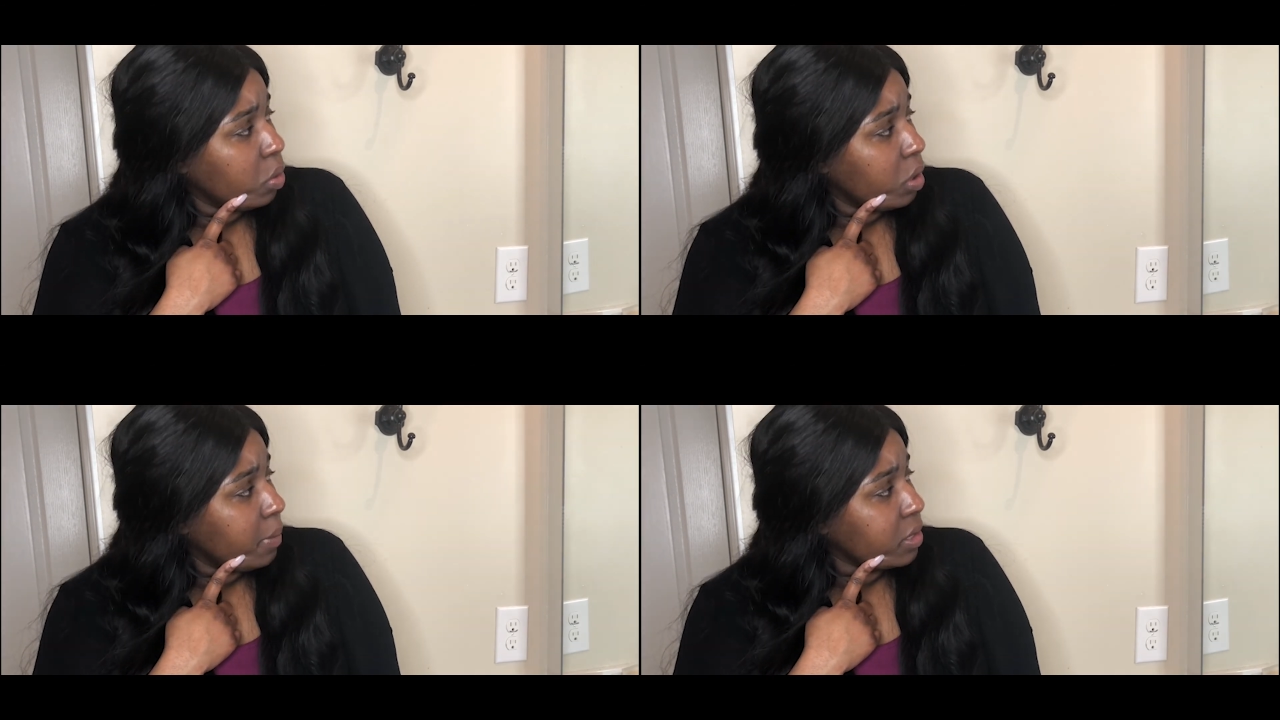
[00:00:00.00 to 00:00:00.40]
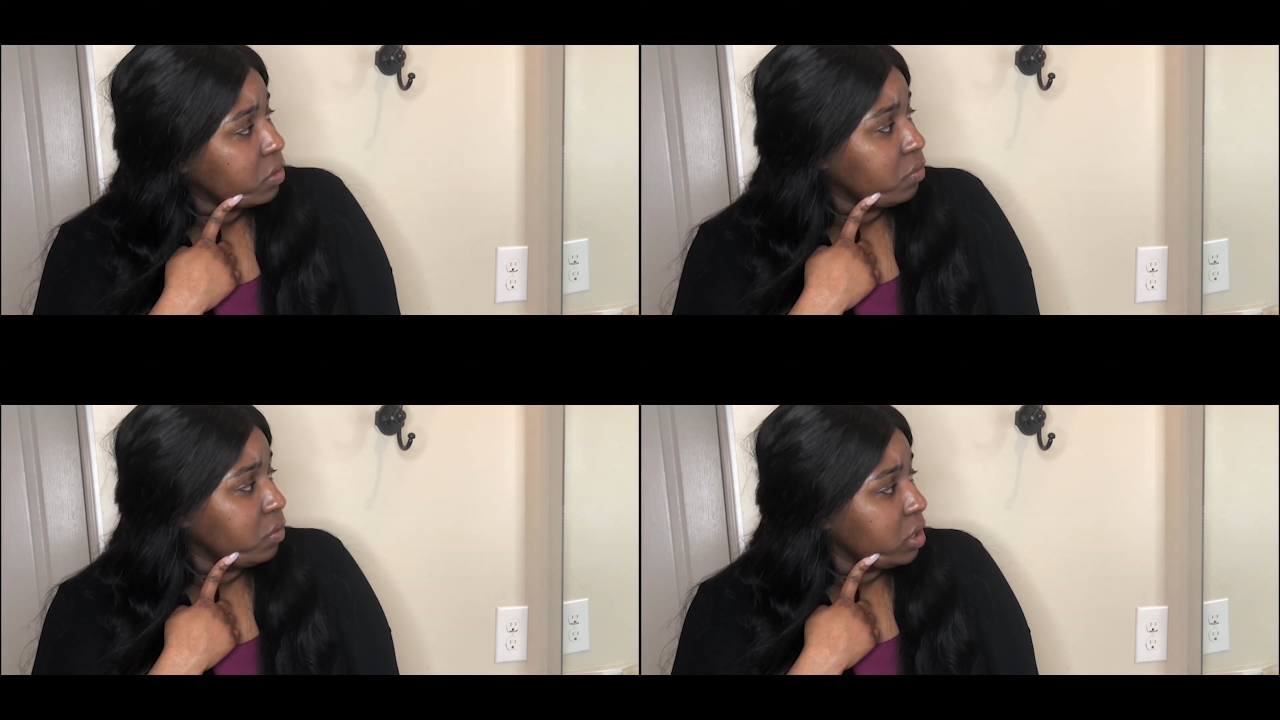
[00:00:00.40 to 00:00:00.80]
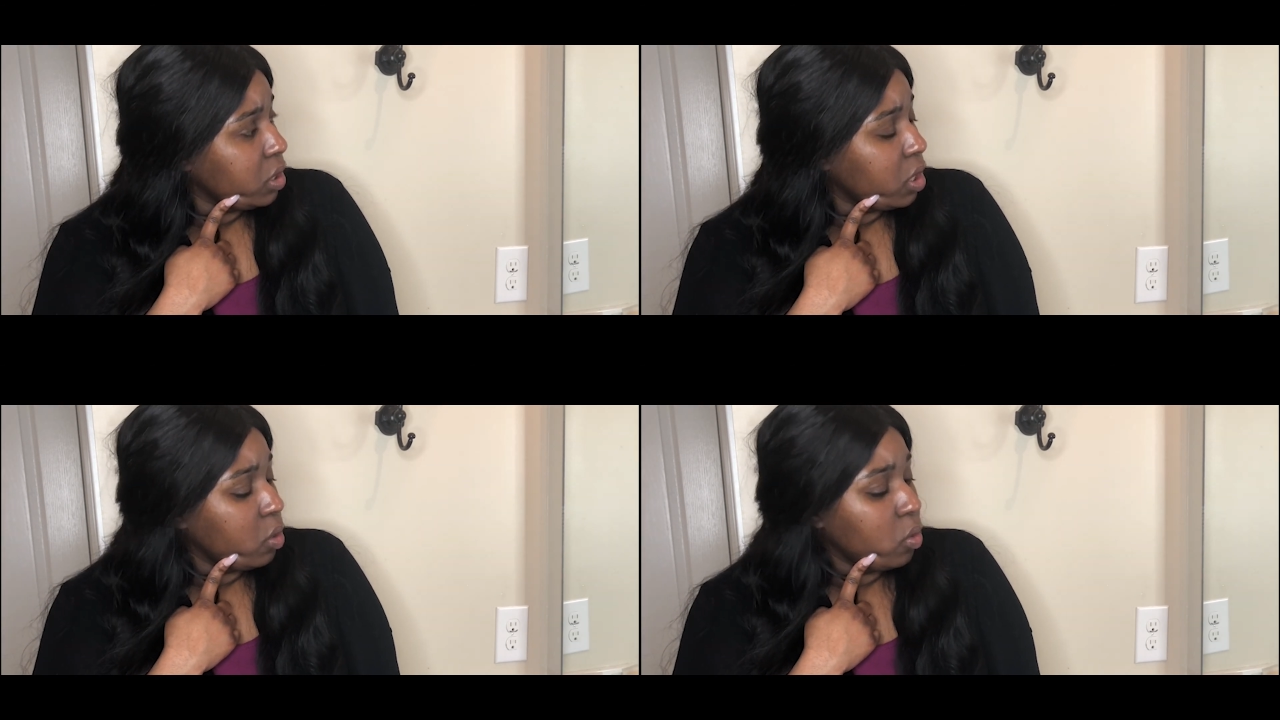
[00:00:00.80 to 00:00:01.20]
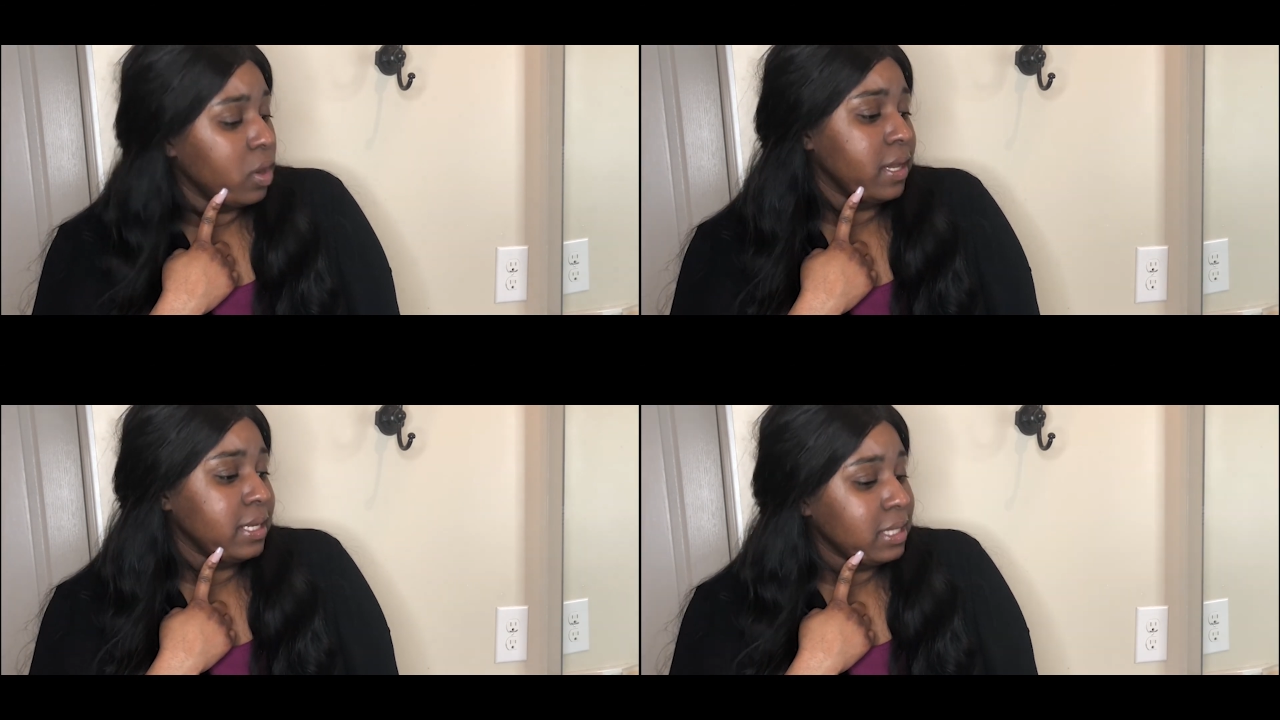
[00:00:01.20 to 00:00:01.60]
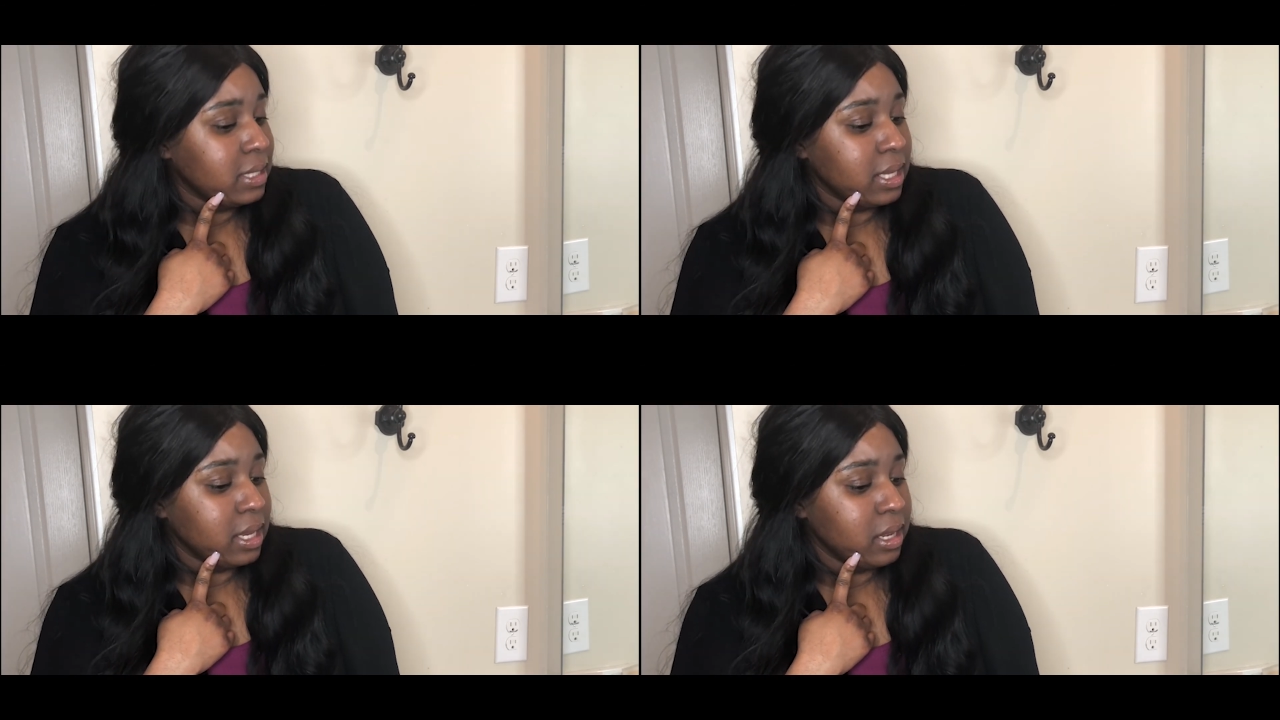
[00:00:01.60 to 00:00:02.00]
or about the video or
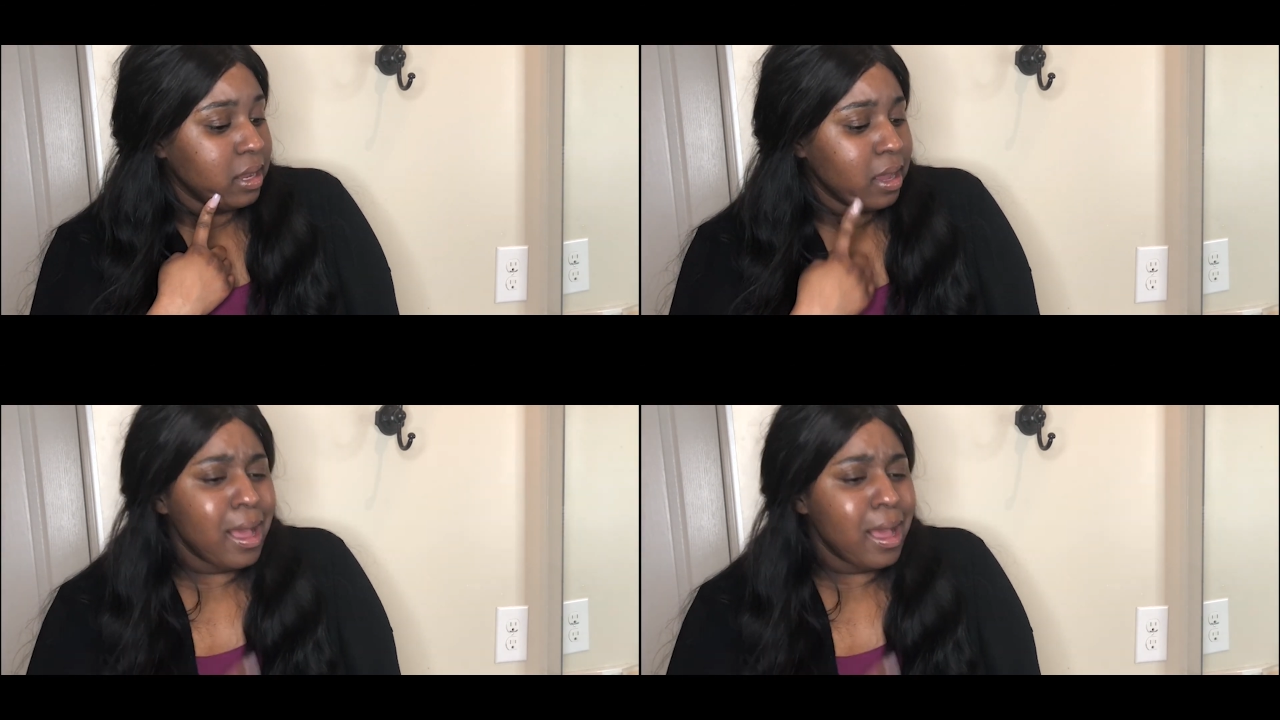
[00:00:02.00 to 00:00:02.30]
anything.